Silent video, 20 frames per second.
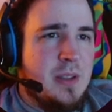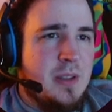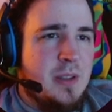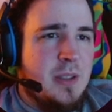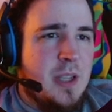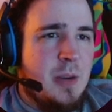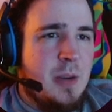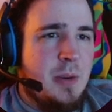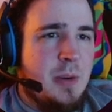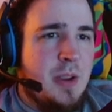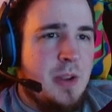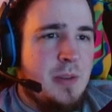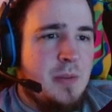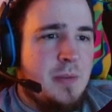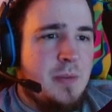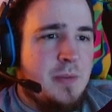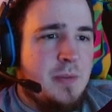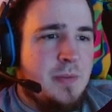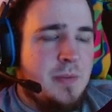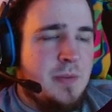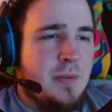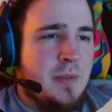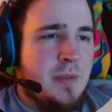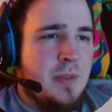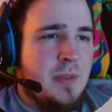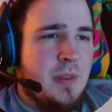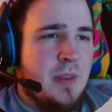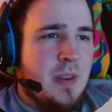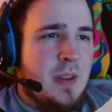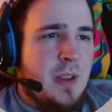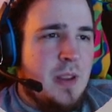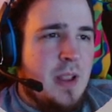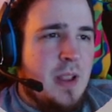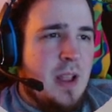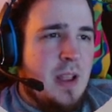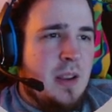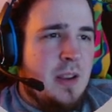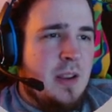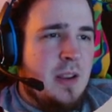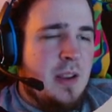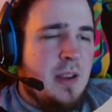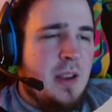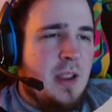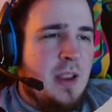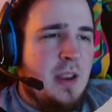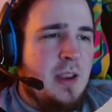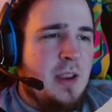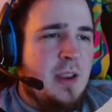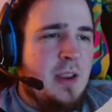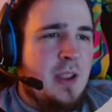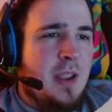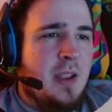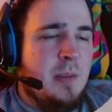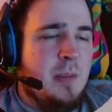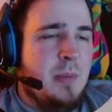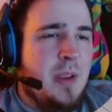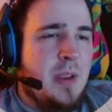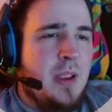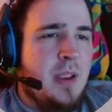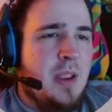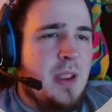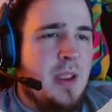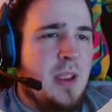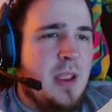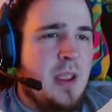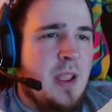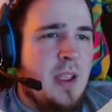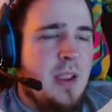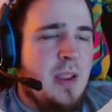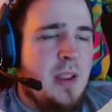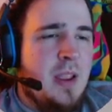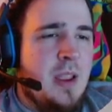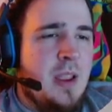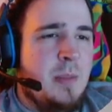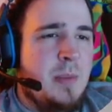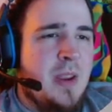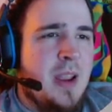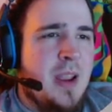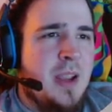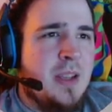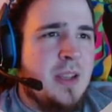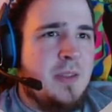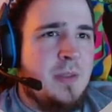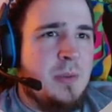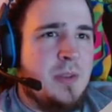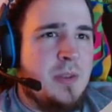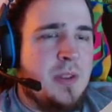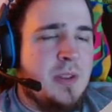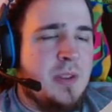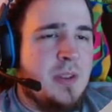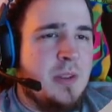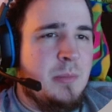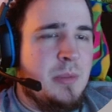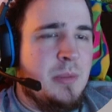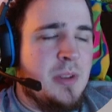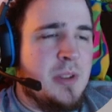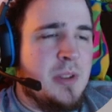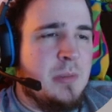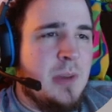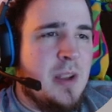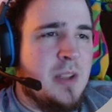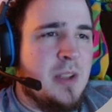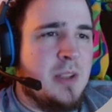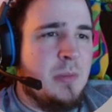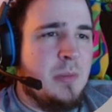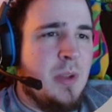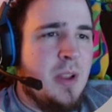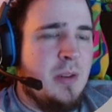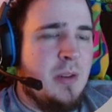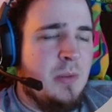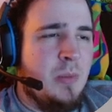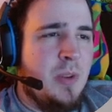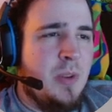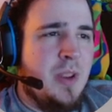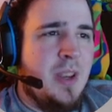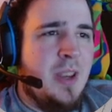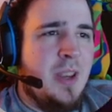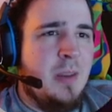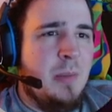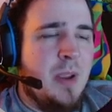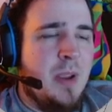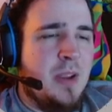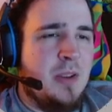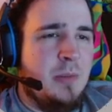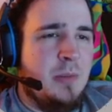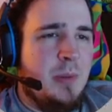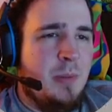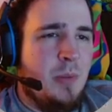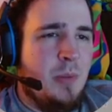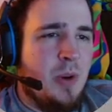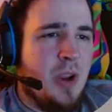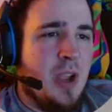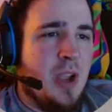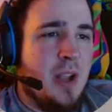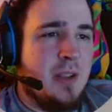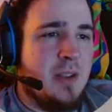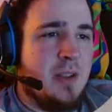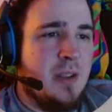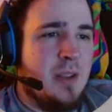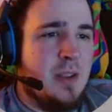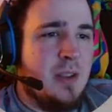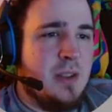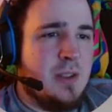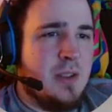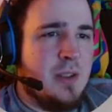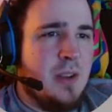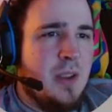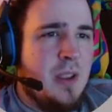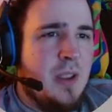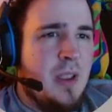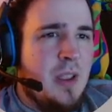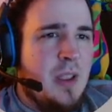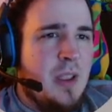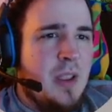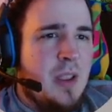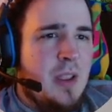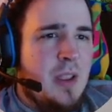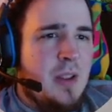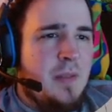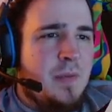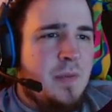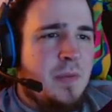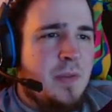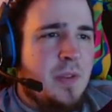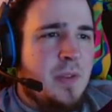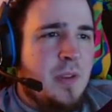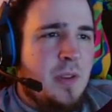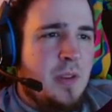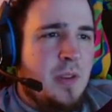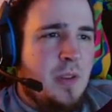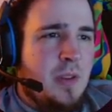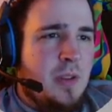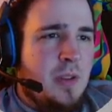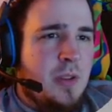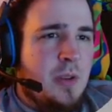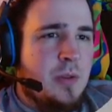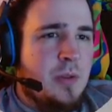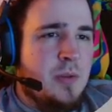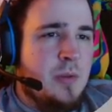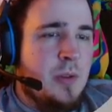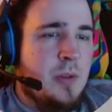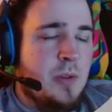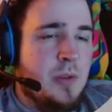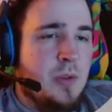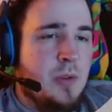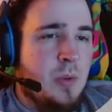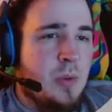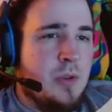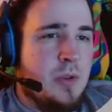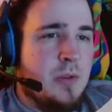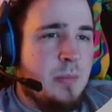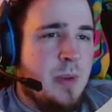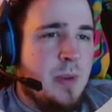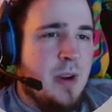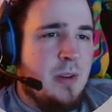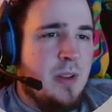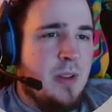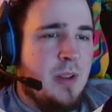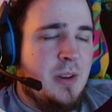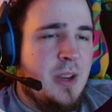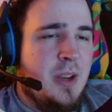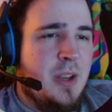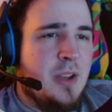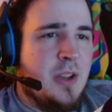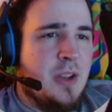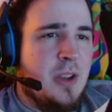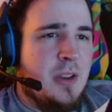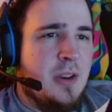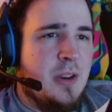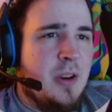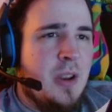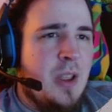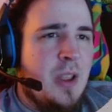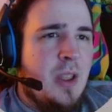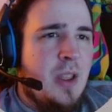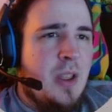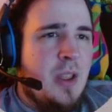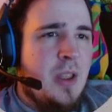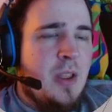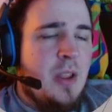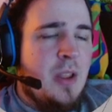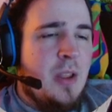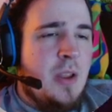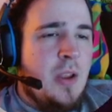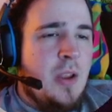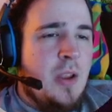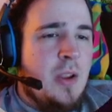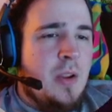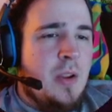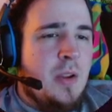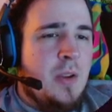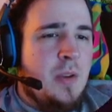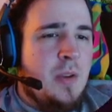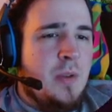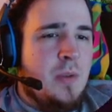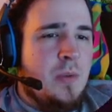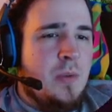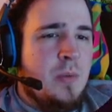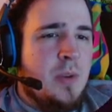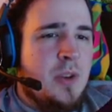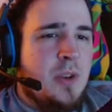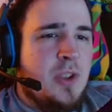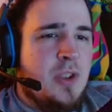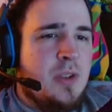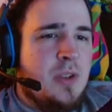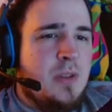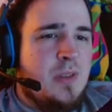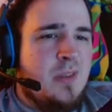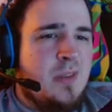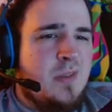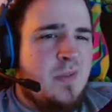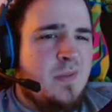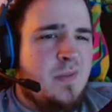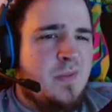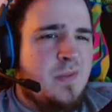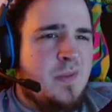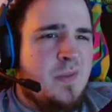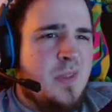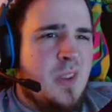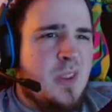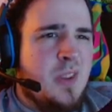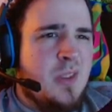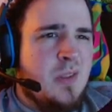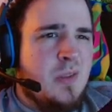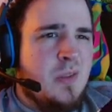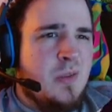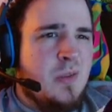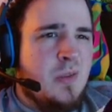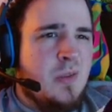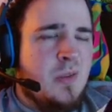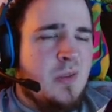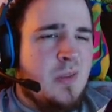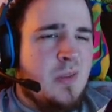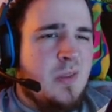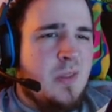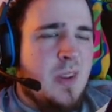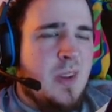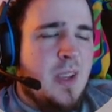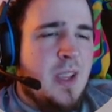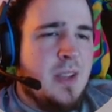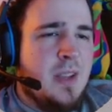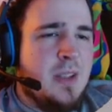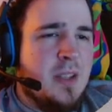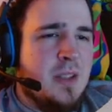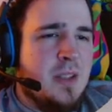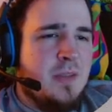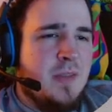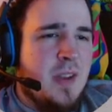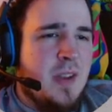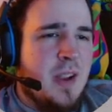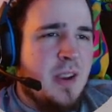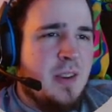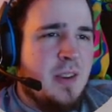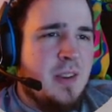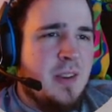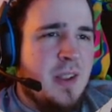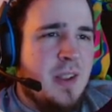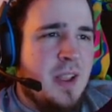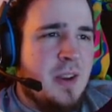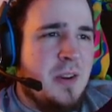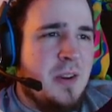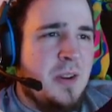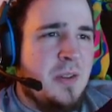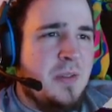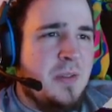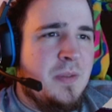There we go. It can be it'd be nice if it was as simple as possible. I don't really need to make too many more cuts in this. Those doors are parallel to each other, which doesn't. I guess that's fine. I don't know.